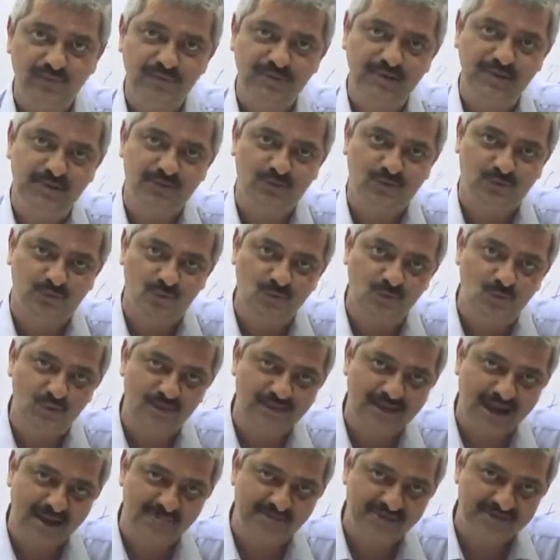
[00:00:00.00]
the
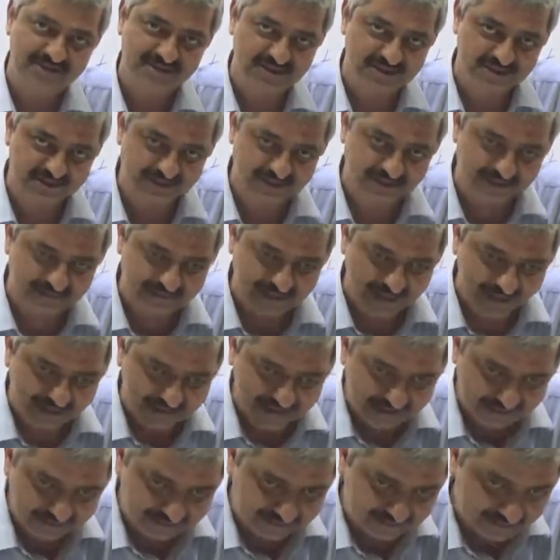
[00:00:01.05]
two-dimensional signal
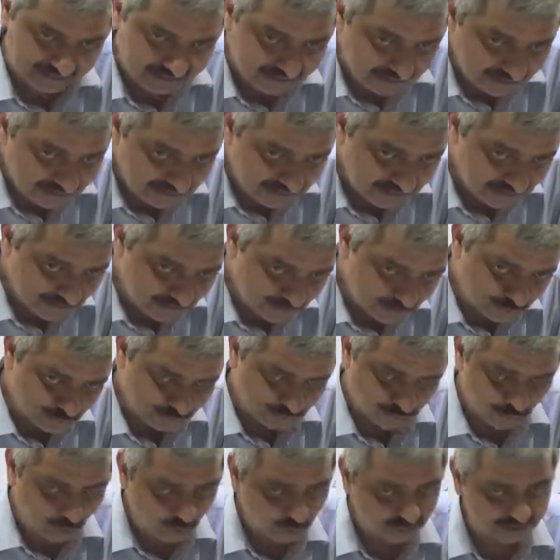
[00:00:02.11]
directly,
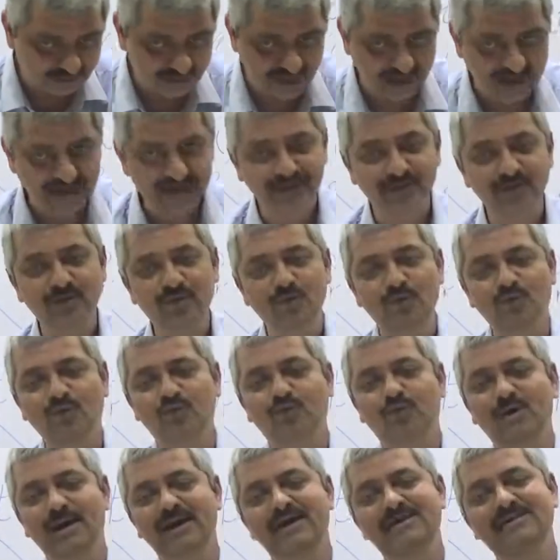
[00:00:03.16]
so that
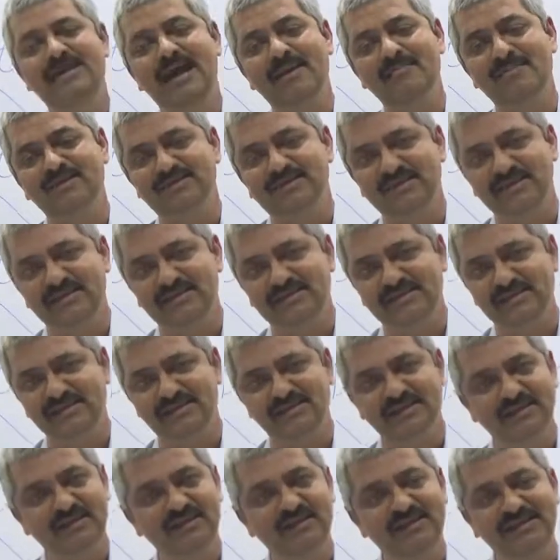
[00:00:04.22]
one-dimensional
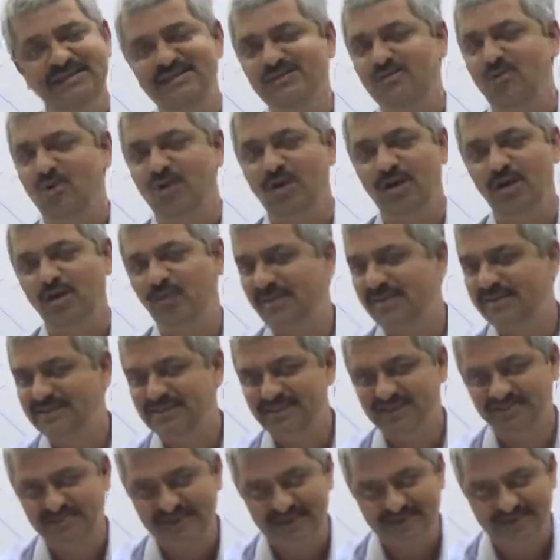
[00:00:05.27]
signal is always a
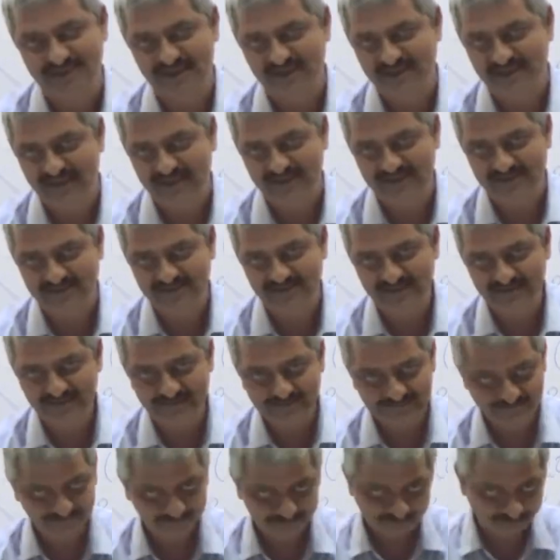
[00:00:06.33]
special case.
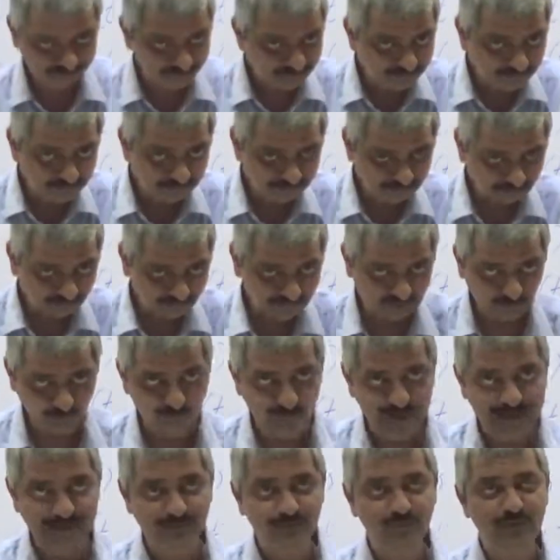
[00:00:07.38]

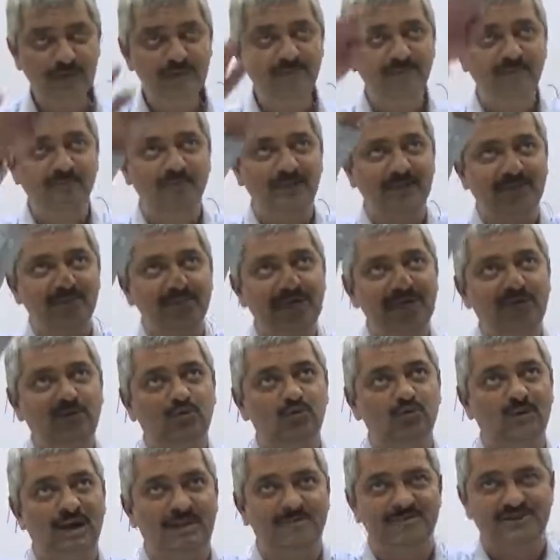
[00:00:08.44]
When we permit
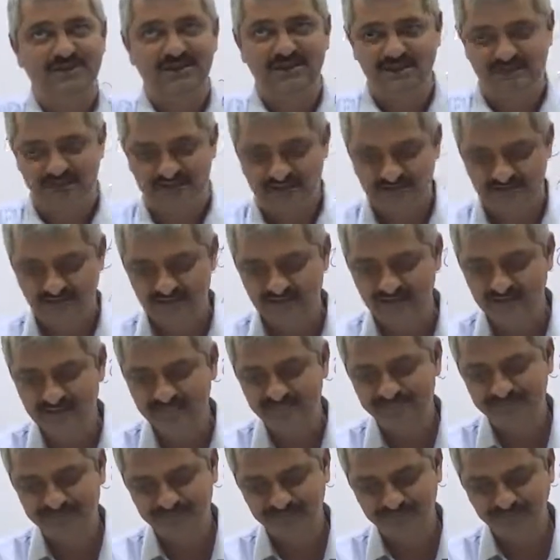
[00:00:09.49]
two-dimensional signal,
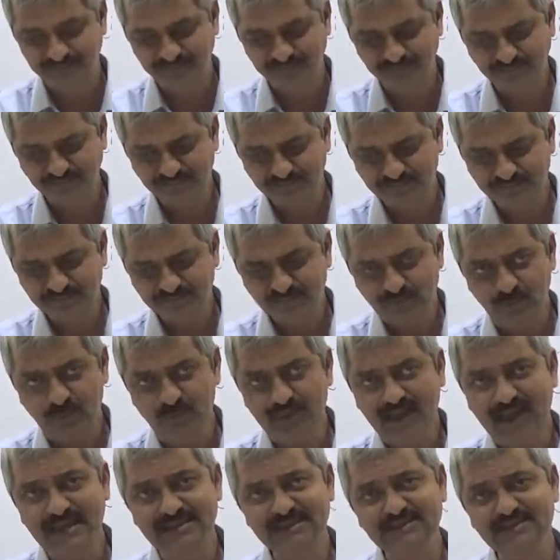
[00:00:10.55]
we
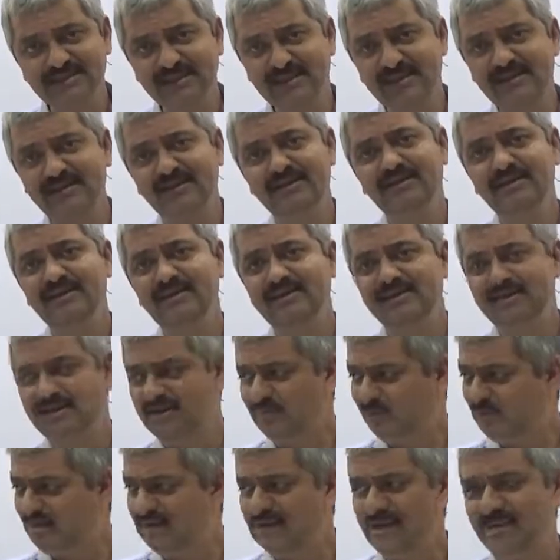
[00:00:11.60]
can say
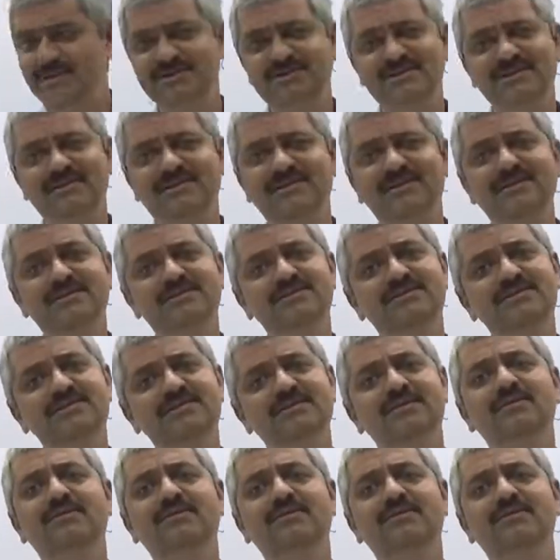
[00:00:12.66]
that one-dimensional is